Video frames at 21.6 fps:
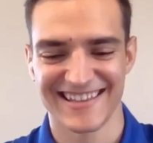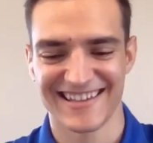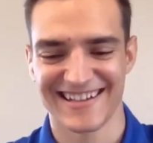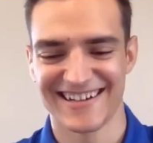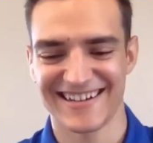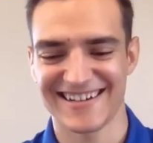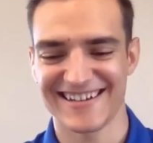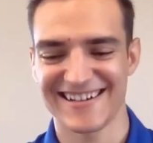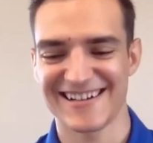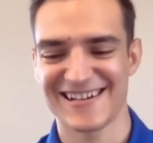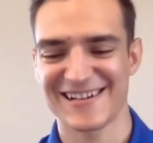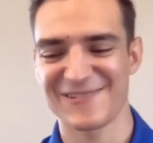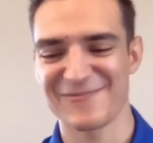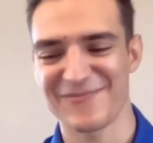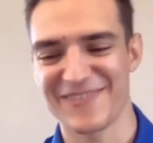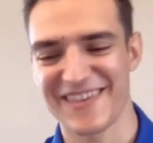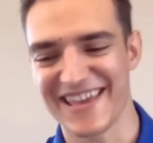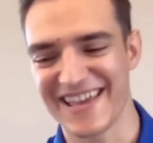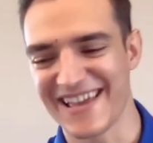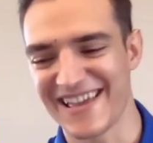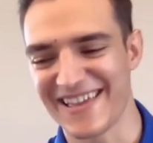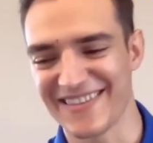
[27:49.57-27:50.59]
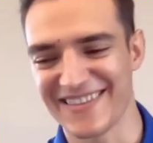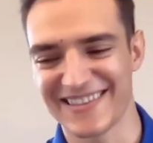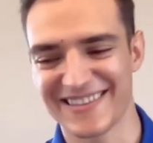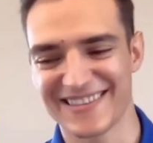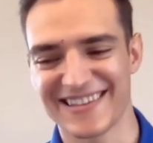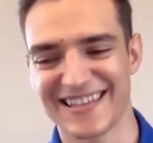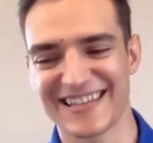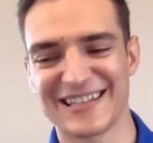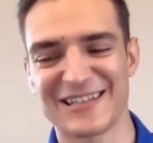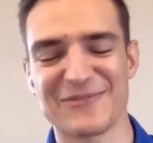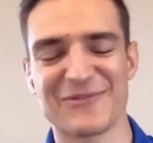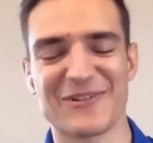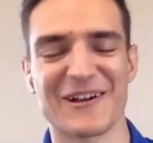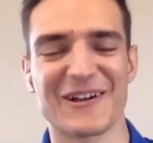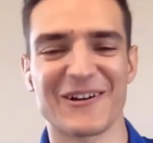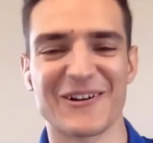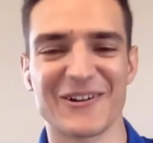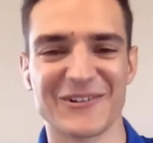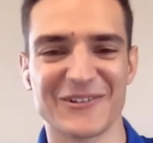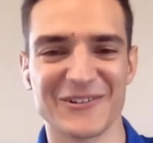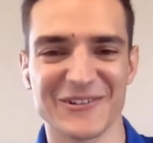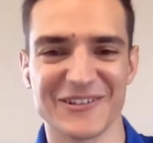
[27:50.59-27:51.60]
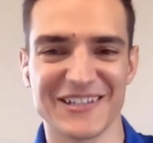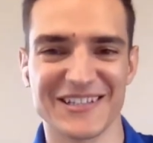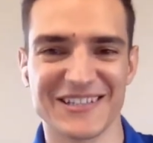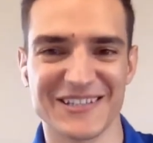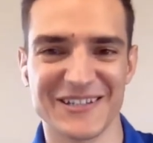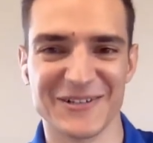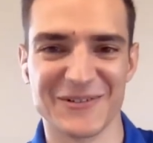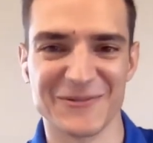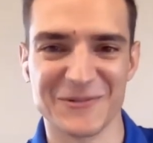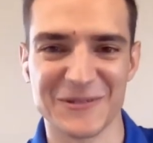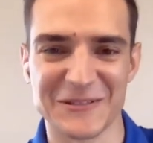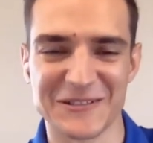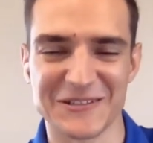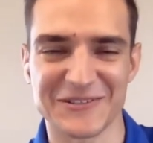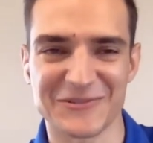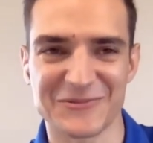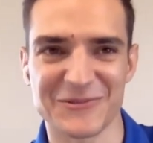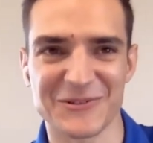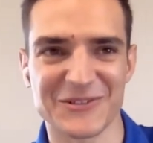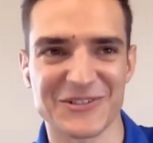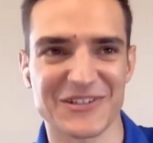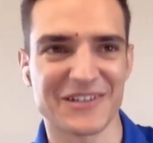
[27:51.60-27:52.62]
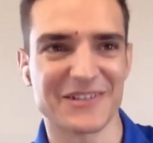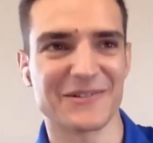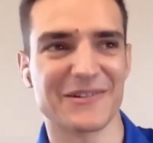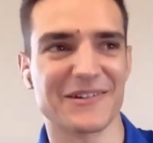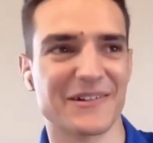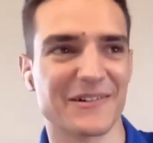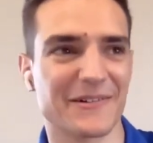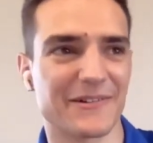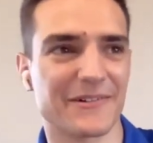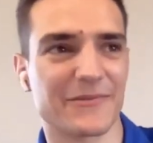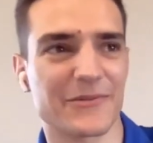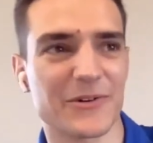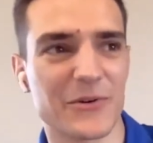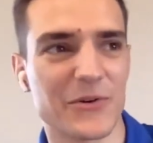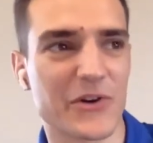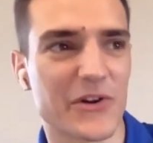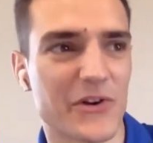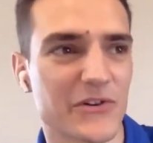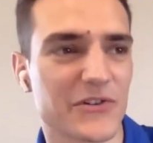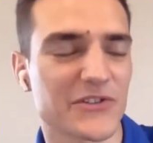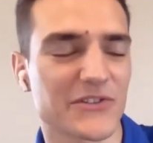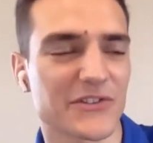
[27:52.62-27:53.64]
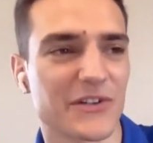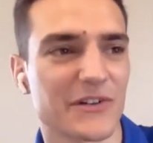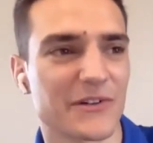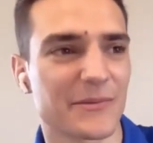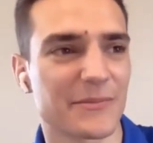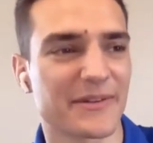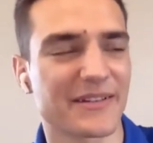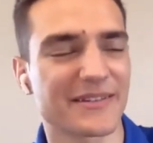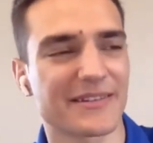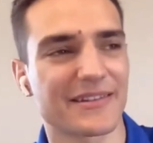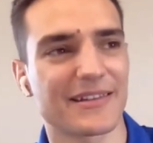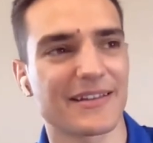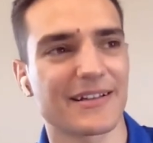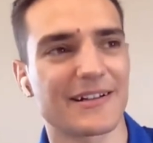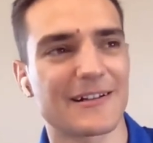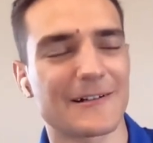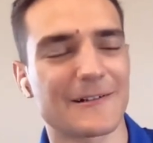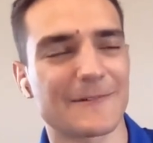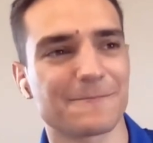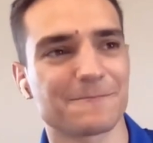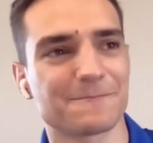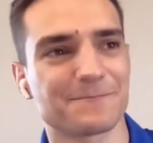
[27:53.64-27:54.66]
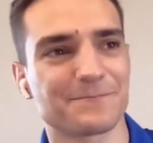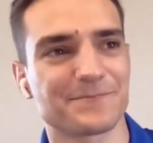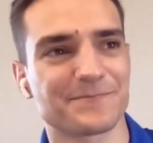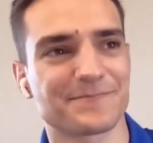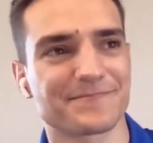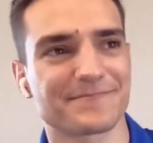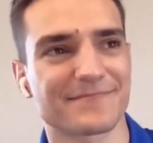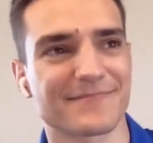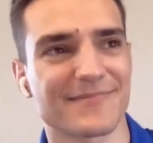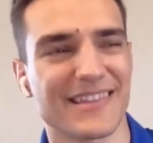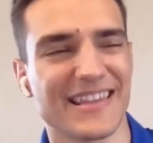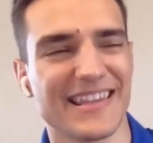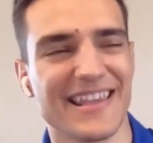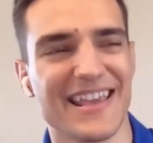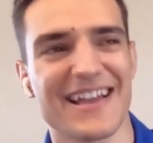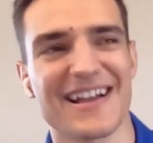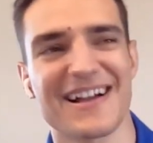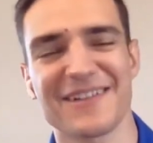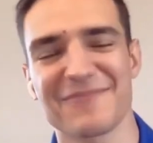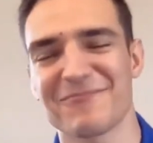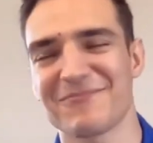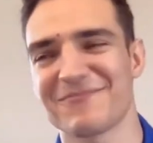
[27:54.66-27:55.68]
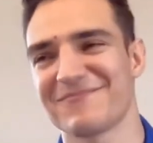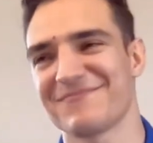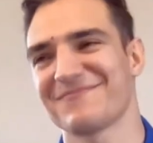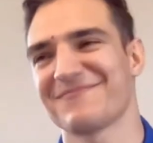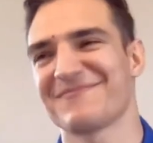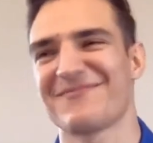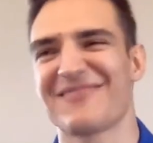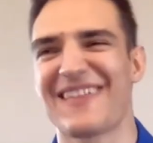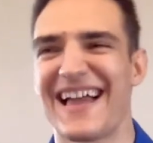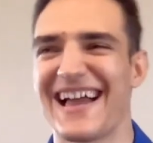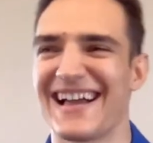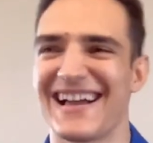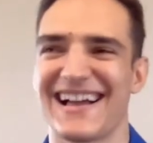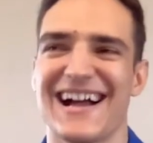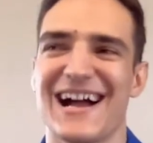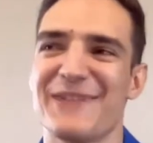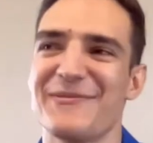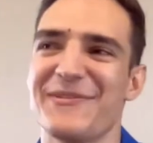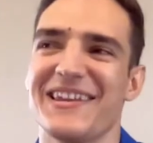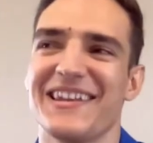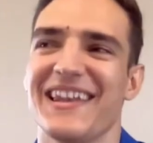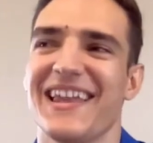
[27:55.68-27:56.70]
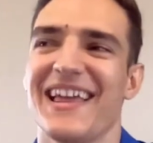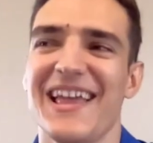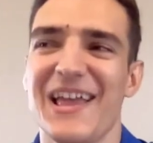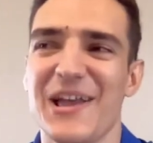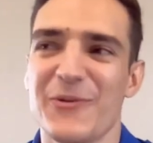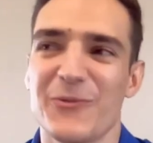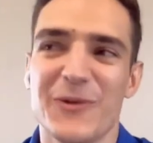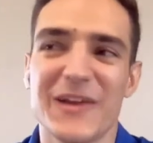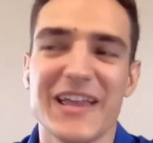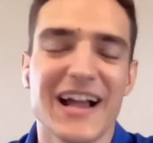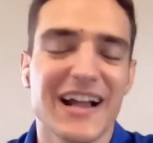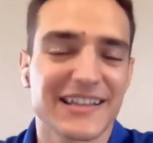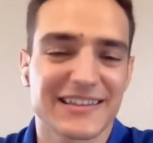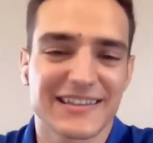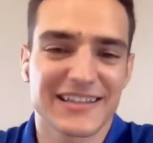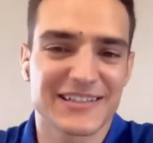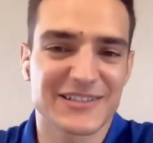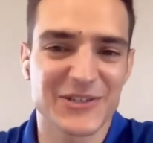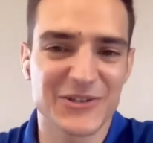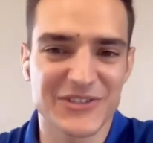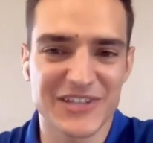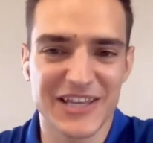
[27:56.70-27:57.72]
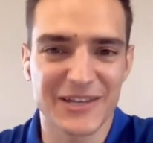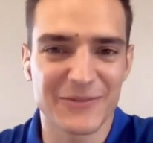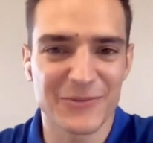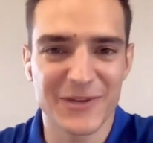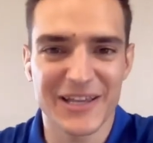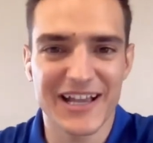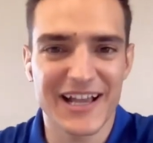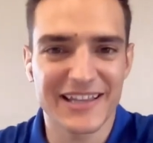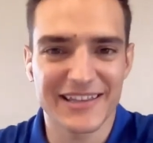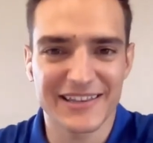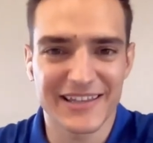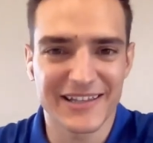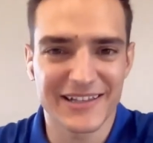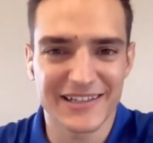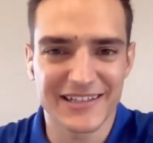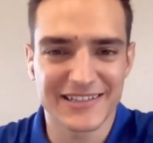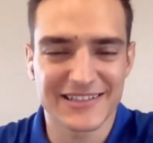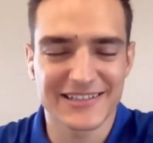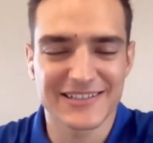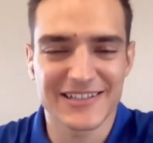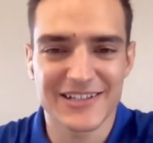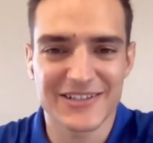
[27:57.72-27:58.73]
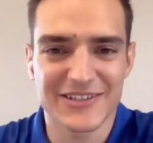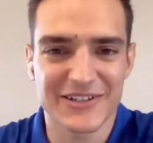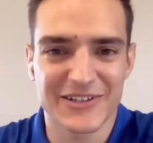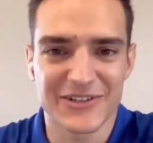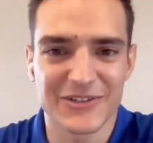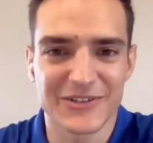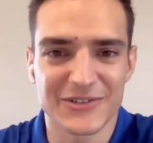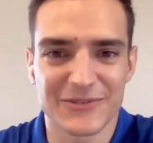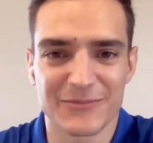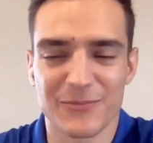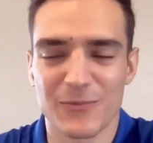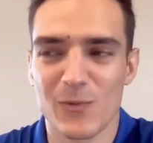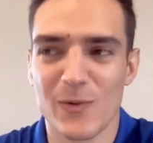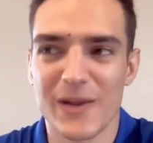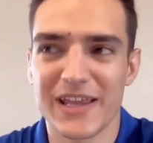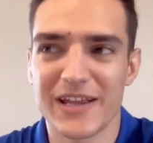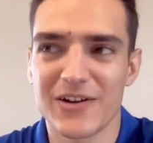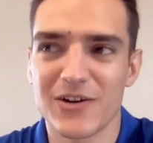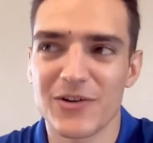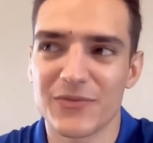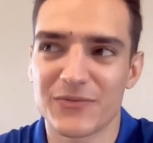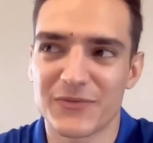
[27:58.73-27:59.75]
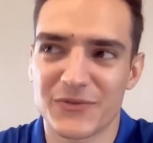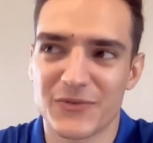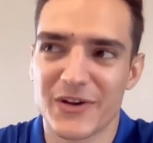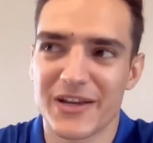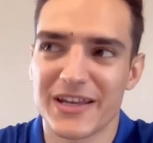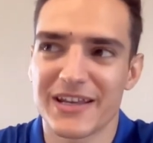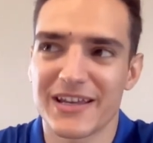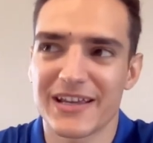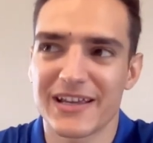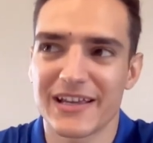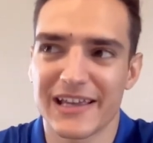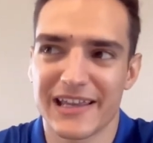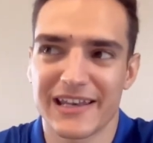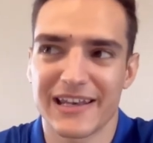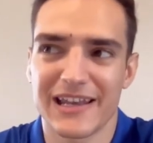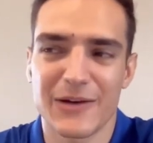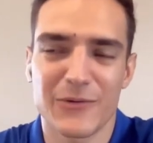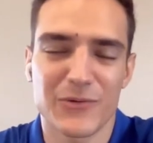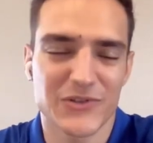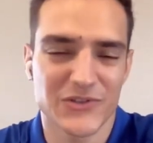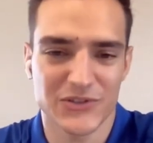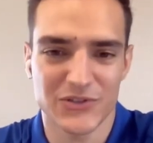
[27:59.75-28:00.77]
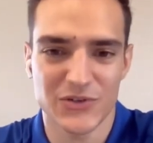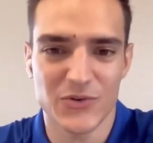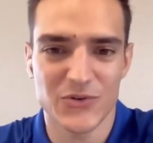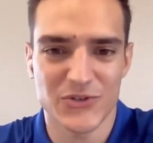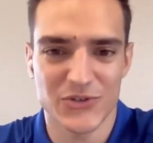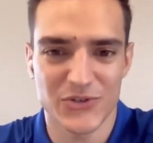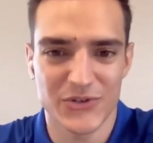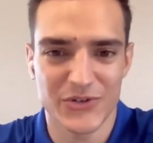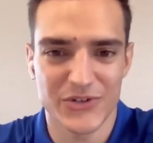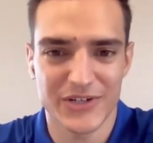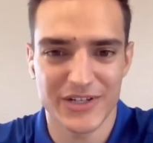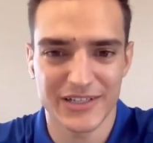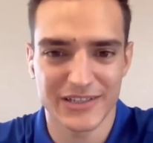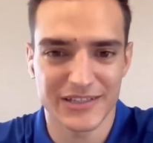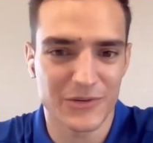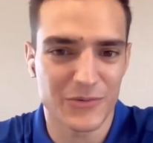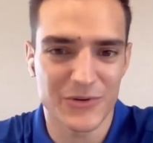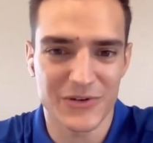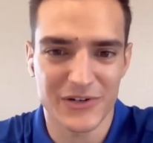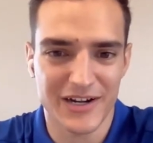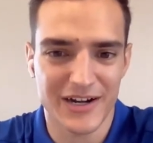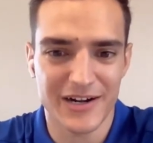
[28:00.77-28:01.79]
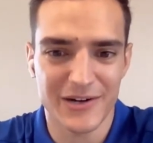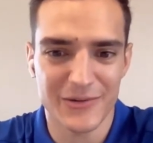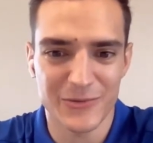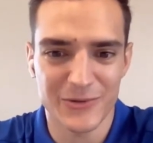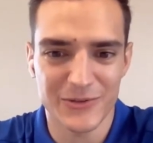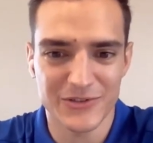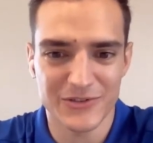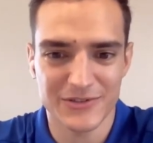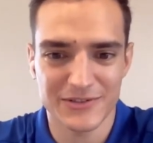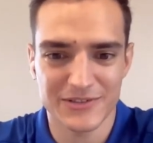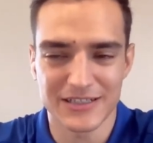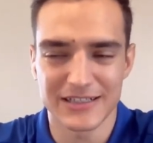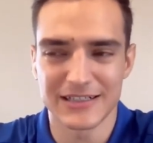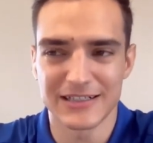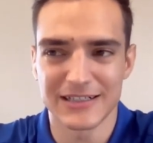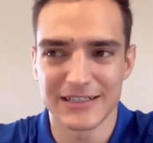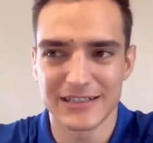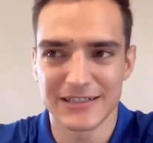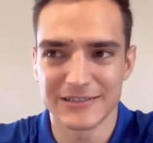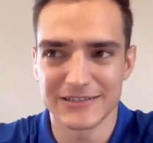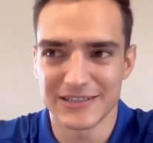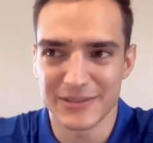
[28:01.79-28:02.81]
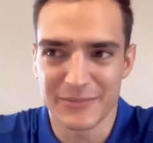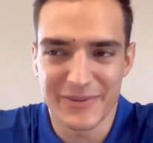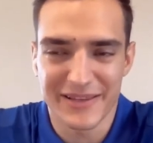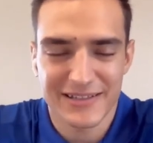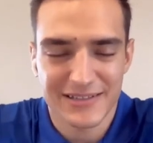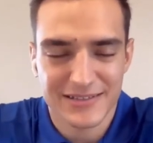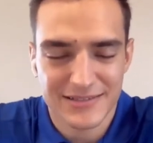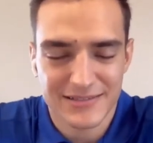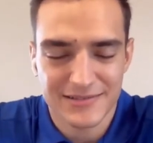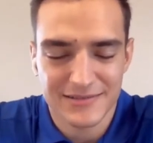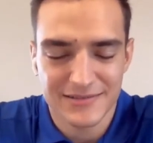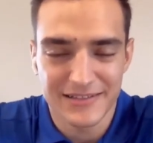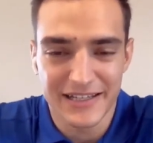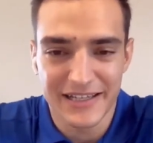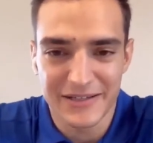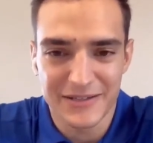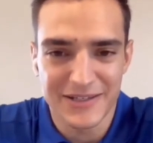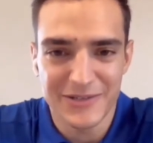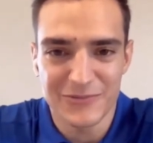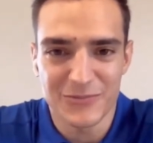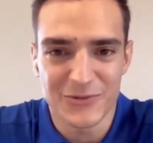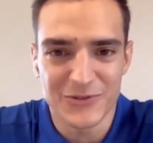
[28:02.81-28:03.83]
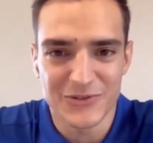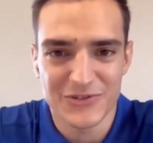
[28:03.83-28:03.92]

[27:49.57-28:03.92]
Yeah, Indy 500 this year was a roller coaster, but yeah. We had, as you said, such a good week of training, and I was so sure that our car was the best. Like it